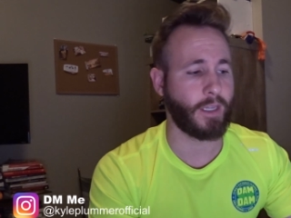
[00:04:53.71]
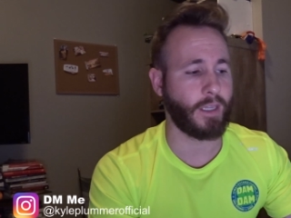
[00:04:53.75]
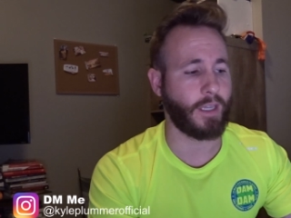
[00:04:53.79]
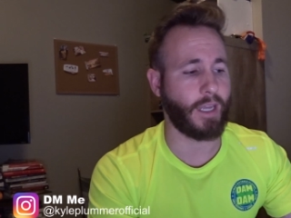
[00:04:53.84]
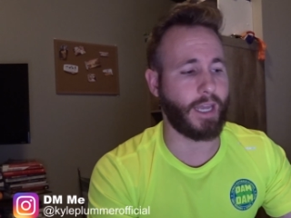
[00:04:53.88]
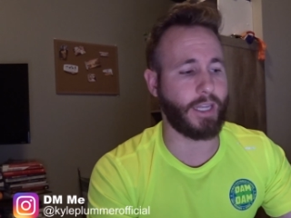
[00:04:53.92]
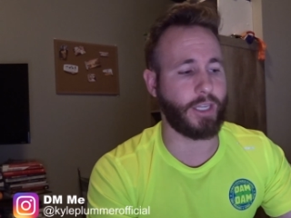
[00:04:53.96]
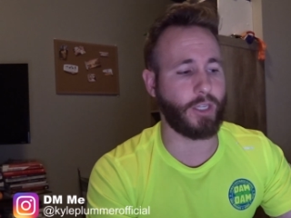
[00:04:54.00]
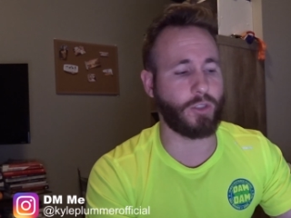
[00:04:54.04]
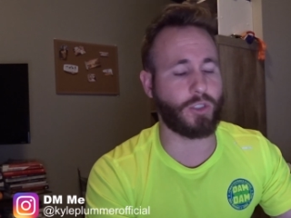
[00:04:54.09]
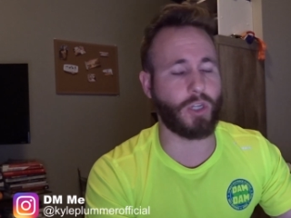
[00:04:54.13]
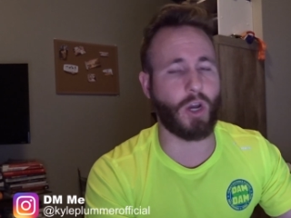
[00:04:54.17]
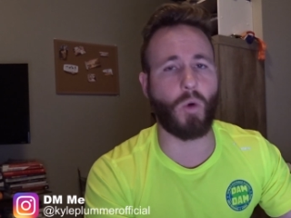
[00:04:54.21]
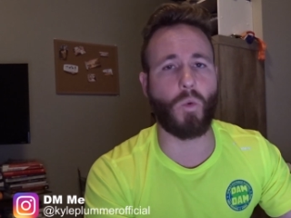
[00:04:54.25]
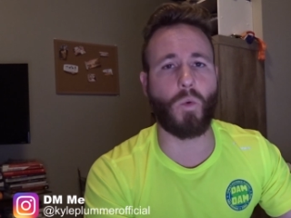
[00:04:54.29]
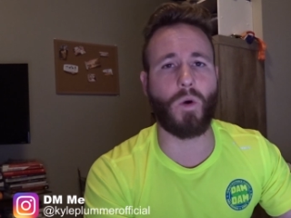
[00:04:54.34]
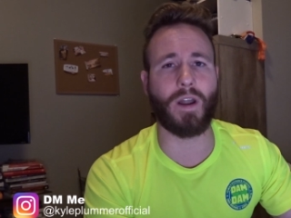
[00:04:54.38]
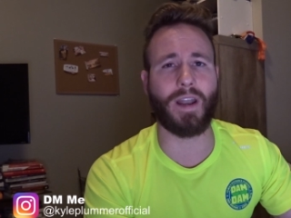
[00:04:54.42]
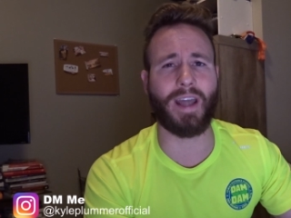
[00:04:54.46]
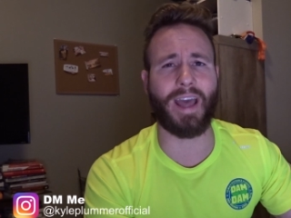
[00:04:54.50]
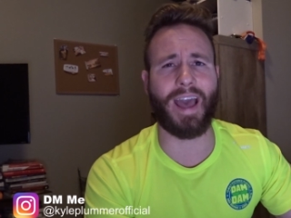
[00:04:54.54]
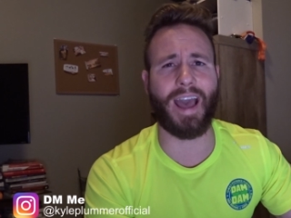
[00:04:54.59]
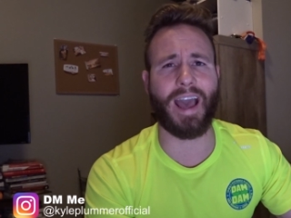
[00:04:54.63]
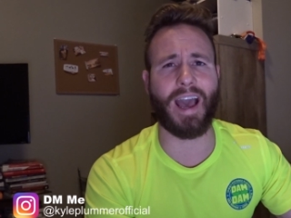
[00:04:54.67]
And you don't
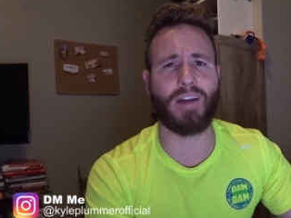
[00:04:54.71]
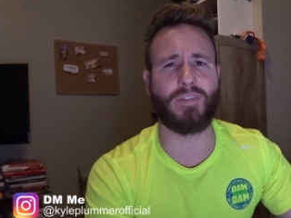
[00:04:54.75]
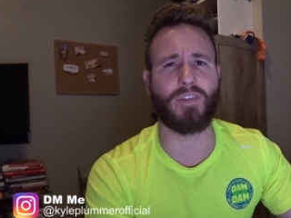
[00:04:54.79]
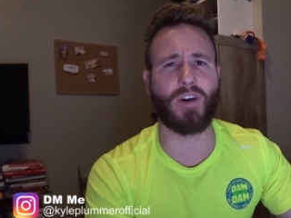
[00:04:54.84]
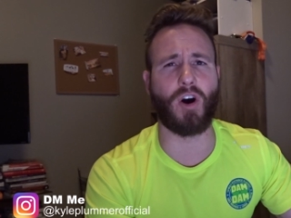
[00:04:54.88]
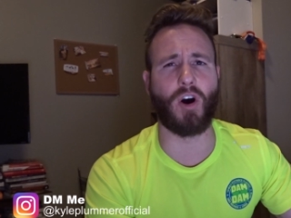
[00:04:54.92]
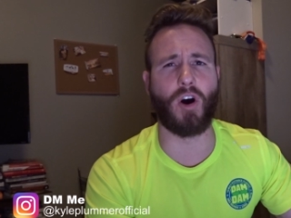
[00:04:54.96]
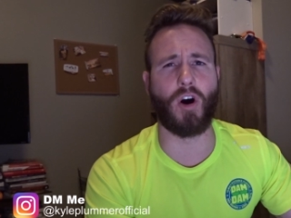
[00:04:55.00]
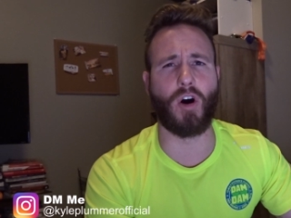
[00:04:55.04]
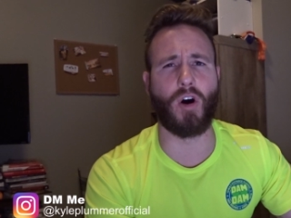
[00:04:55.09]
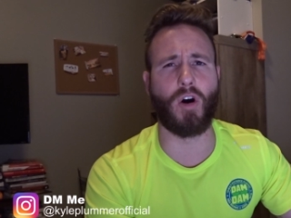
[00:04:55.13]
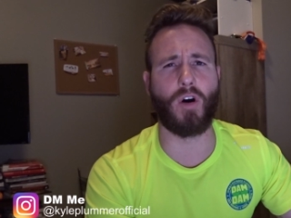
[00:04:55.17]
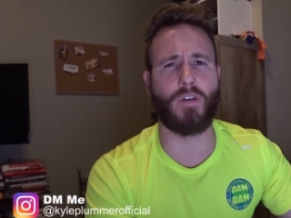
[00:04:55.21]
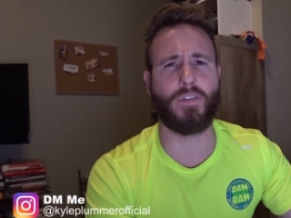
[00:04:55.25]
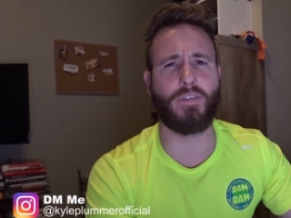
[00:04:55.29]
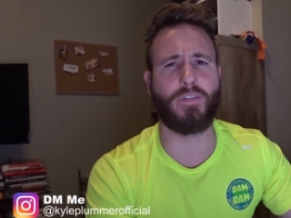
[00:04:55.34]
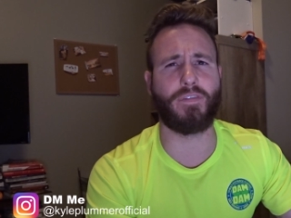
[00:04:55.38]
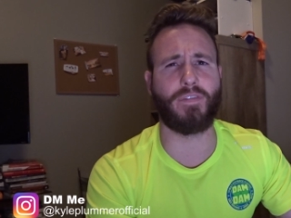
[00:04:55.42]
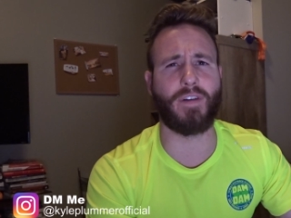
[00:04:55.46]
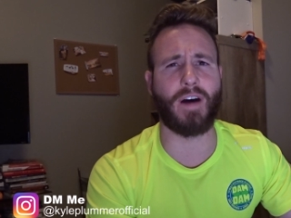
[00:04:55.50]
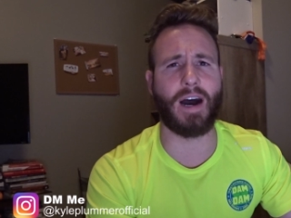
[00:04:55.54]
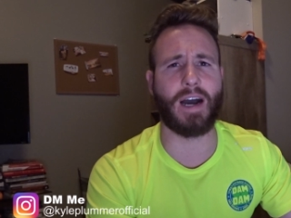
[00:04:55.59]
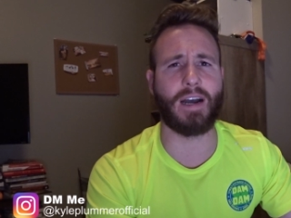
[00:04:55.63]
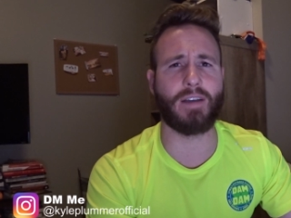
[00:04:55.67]
want to have all
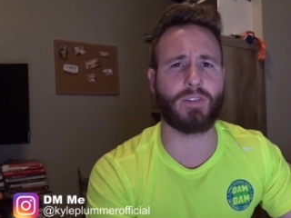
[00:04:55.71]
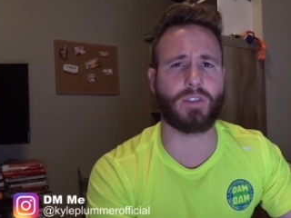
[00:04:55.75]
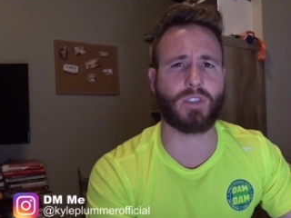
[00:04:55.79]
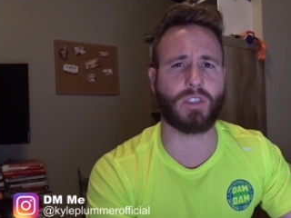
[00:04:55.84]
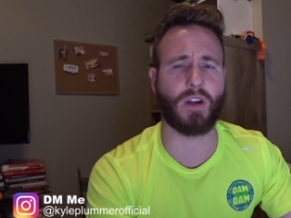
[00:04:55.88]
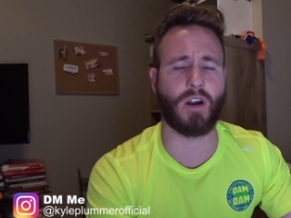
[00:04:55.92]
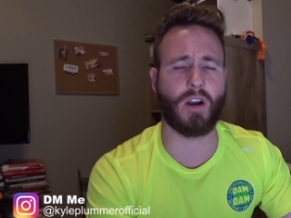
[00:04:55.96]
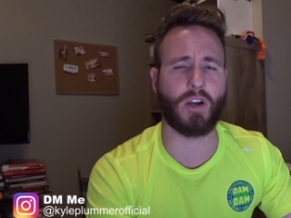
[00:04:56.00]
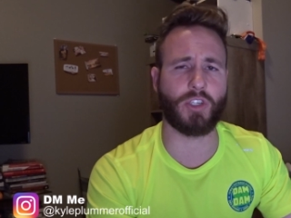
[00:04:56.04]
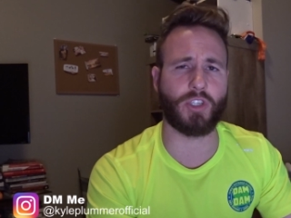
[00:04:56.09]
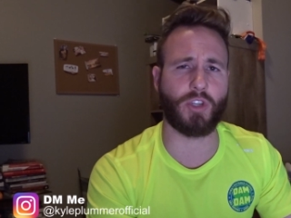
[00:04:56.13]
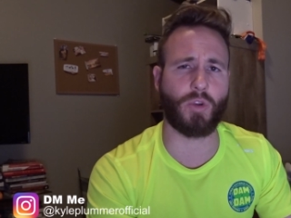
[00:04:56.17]
5 stars.